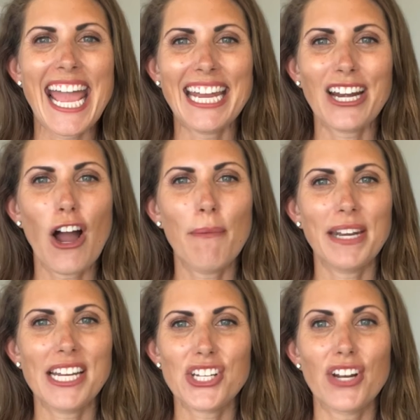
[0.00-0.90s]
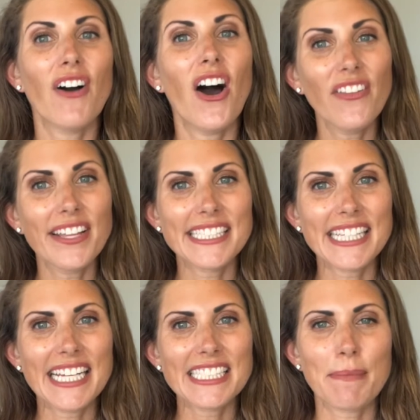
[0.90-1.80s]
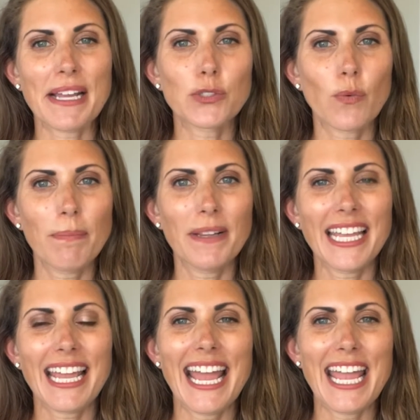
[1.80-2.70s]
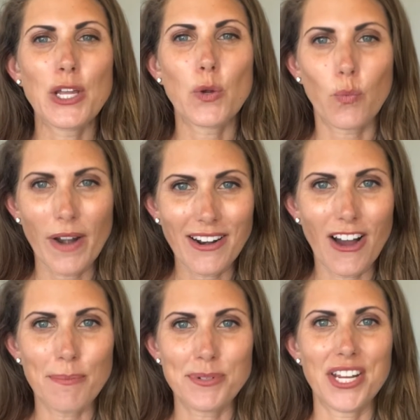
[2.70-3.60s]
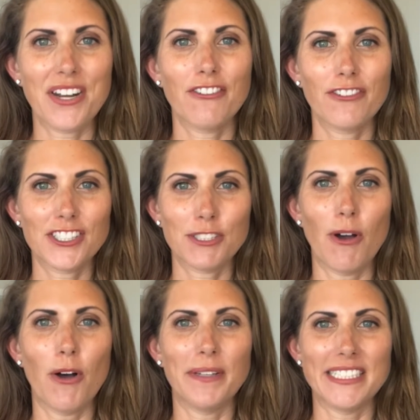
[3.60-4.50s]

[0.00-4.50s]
and a combination of all these things makes Rippling a great option for small